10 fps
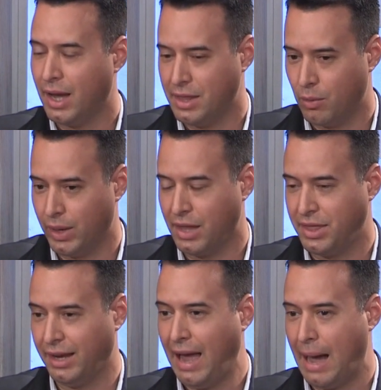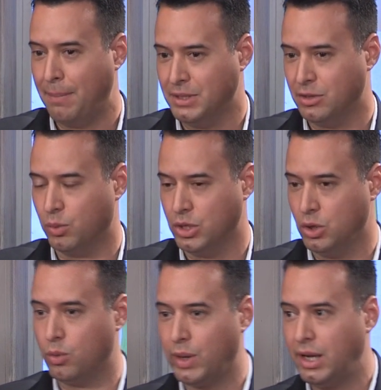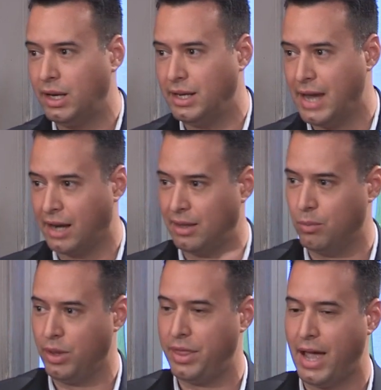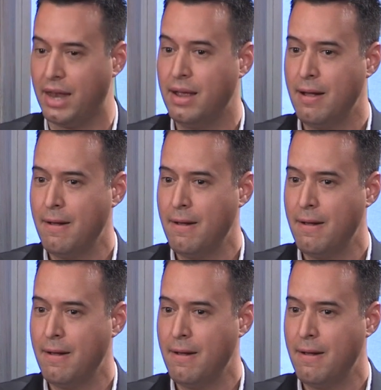And then what I think happens is when you reconnect them with that,